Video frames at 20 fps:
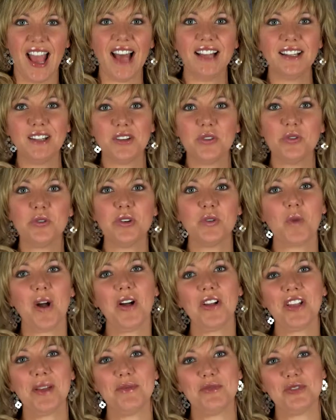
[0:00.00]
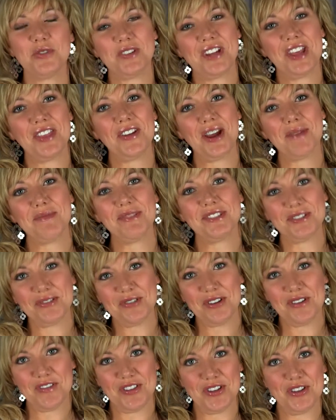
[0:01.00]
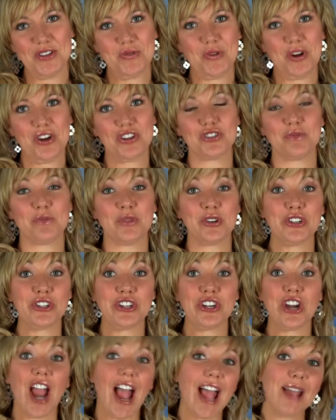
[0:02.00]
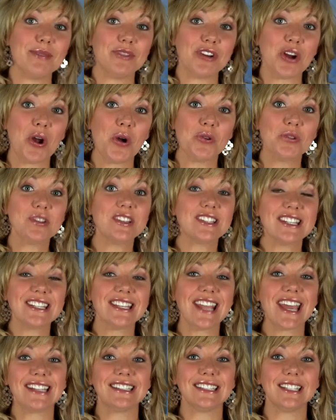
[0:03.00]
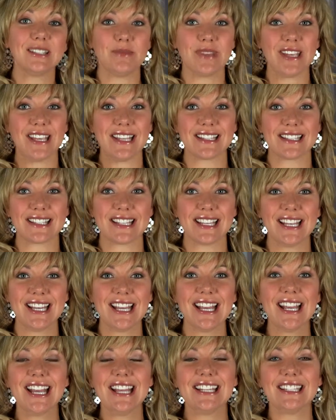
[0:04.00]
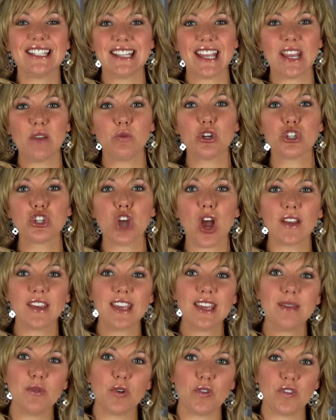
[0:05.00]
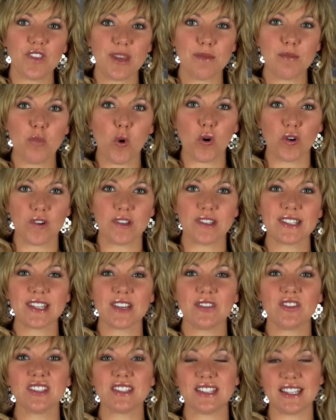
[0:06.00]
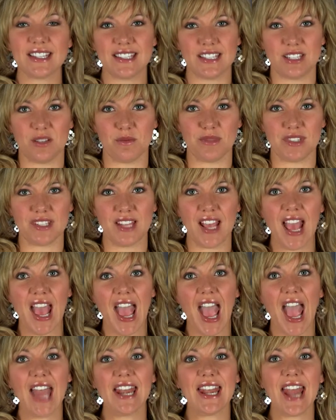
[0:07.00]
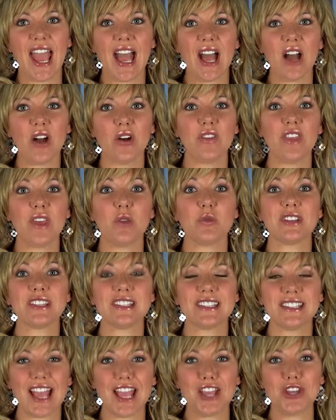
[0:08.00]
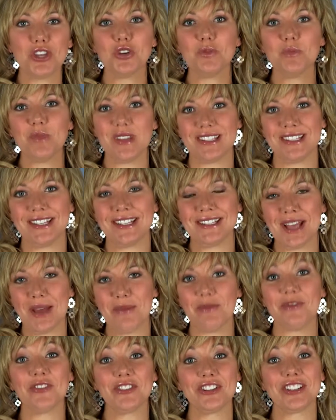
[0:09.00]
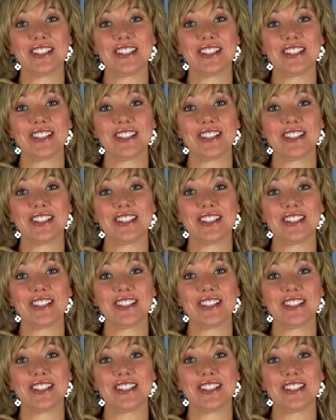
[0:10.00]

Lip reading: Hello and welcome to another episode of The New Entrepreneur. I'm your host, Natalie Peace. Today we're talking about the importance of systems and how they will set your business up for